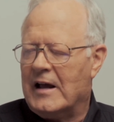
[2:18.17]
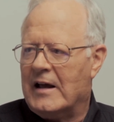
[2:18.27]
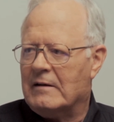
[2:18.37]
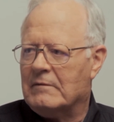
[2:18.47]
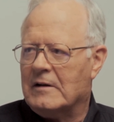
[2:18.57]

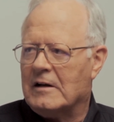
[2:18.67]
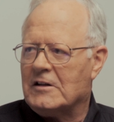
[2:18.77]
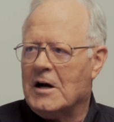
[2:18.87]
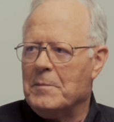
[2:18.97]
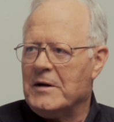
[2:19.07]
and uh,
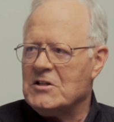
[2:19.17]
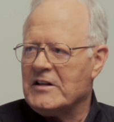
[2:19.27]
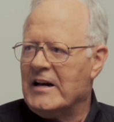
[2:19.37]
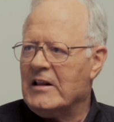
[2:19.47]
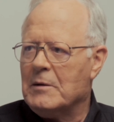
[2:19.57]
companies
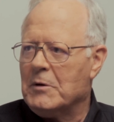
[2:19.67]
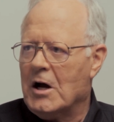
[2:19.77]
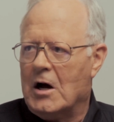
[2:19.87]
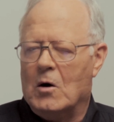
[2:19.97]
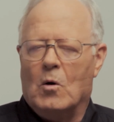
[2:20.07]
letting them
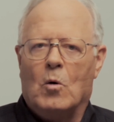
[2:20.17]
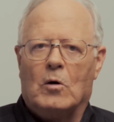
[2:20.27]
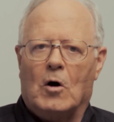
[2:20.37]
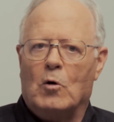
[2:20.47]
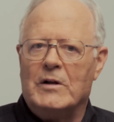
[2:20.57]
go,
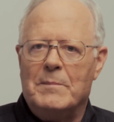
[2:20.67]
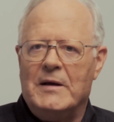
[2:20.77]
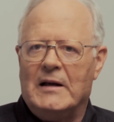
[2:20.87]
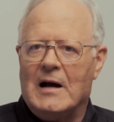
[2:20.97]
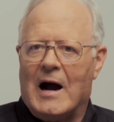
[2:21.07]
or only
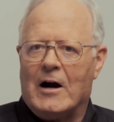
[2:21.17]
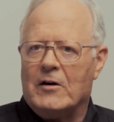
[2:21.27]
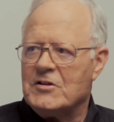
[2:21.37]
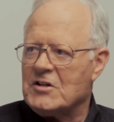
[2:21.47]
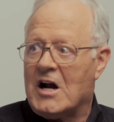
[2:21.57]
being hired as a